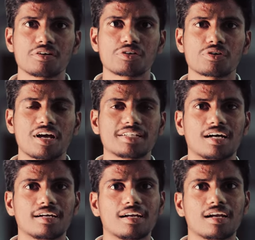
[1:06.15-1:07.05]
So I
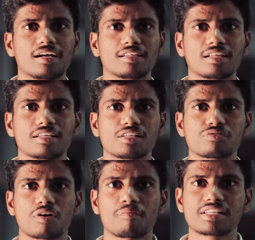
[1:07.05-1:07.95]
started learning the things
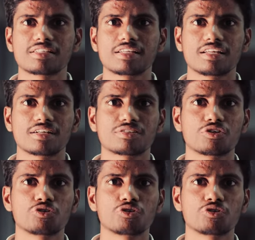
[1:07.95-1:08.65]
from my seniors